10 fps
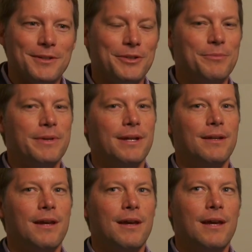a little
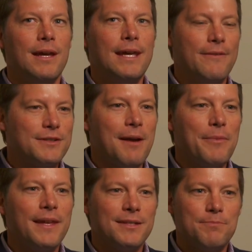bit, if
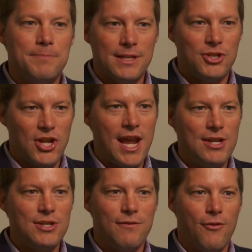something has been
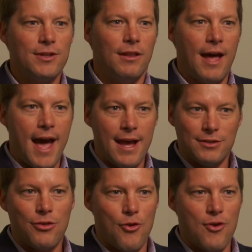changing for the
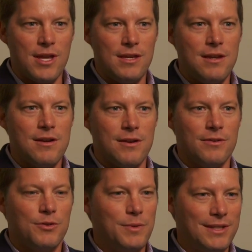last 30
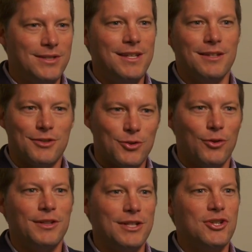years, we see it
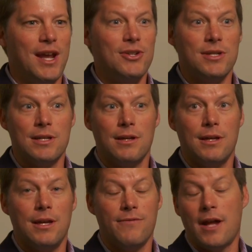certainly changing,
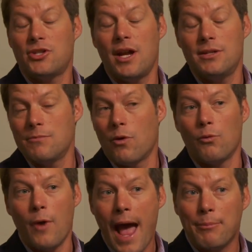if not changing more
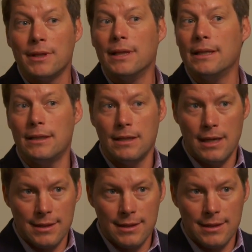rapidly,